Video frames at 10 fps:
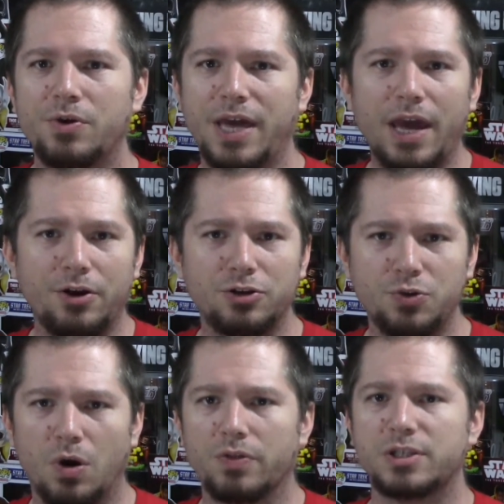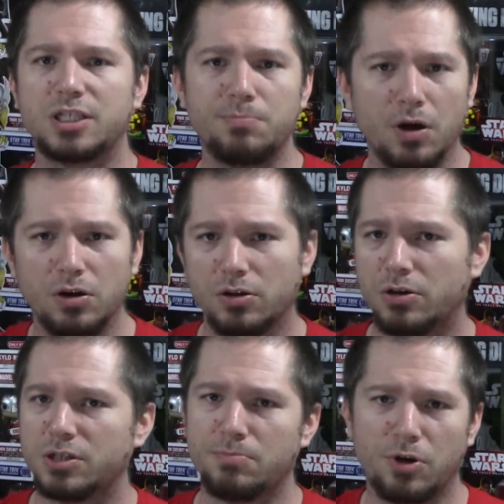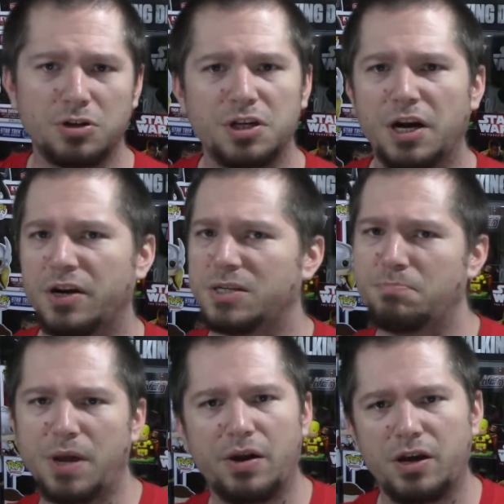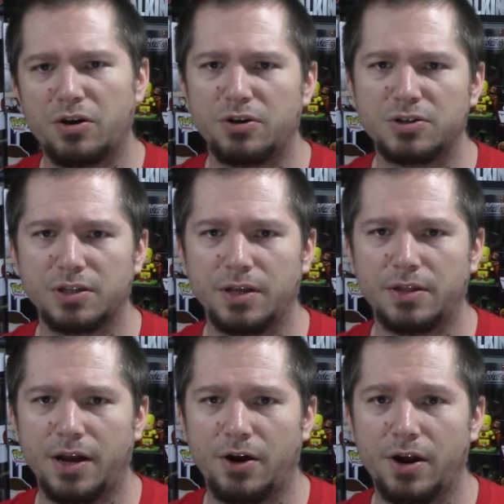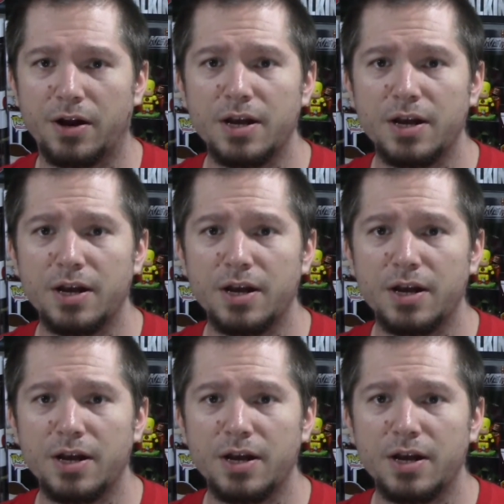cater to all the smugglers and mercenaries and bounty hunters in the area,